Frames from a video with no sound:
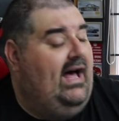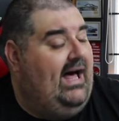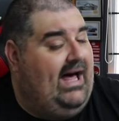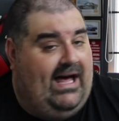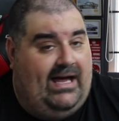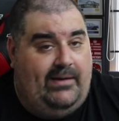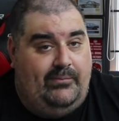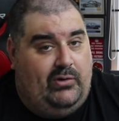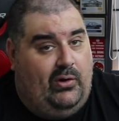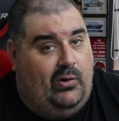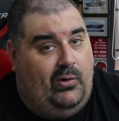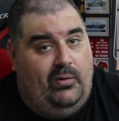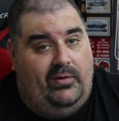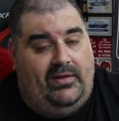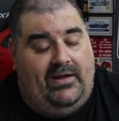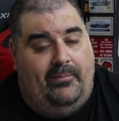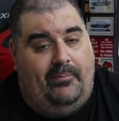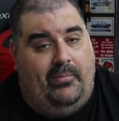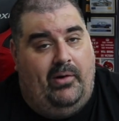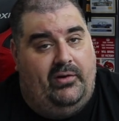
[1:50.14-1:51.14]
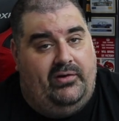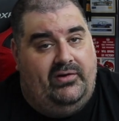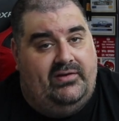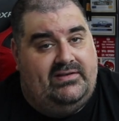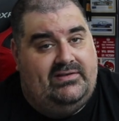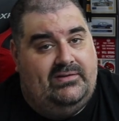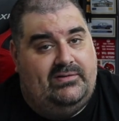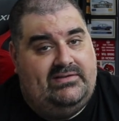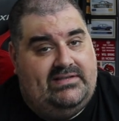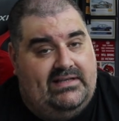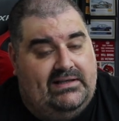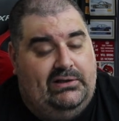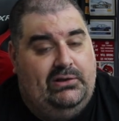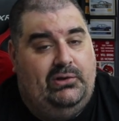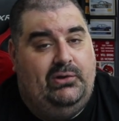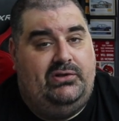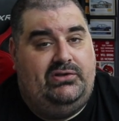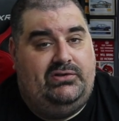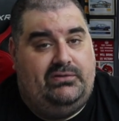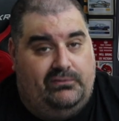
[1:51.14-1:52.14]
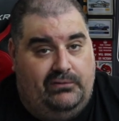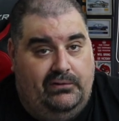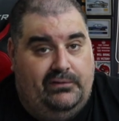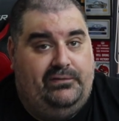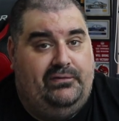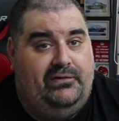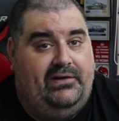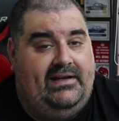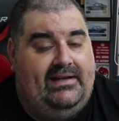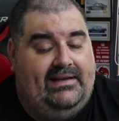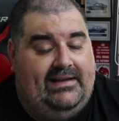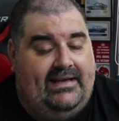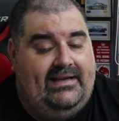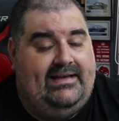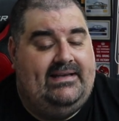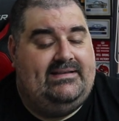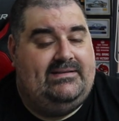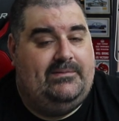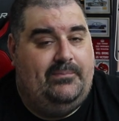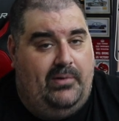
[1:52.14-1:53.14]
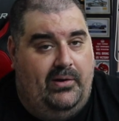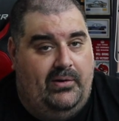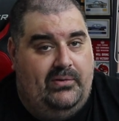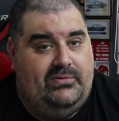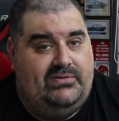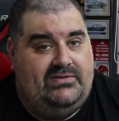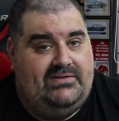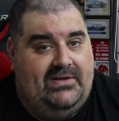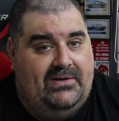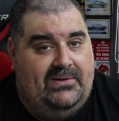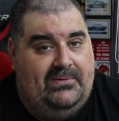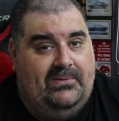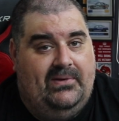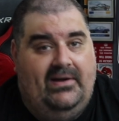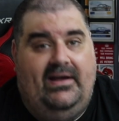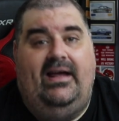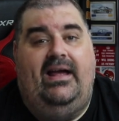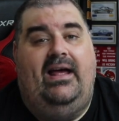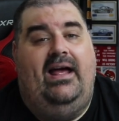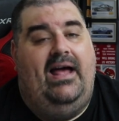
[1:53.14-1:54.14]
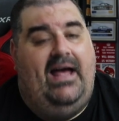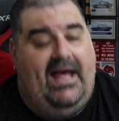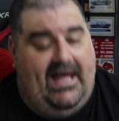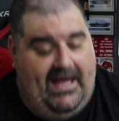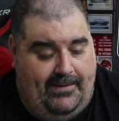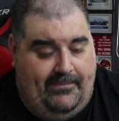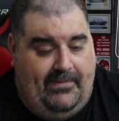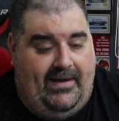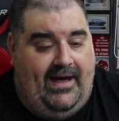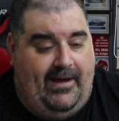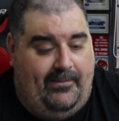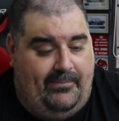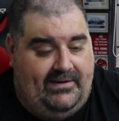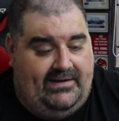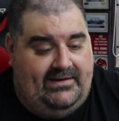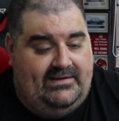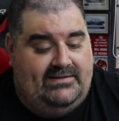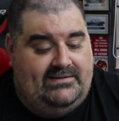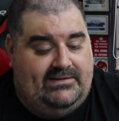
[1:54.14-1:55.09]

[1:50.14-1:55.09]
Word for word: I'm not all that bothered. As long as it looks roughly like it's supposed to, I'm happy.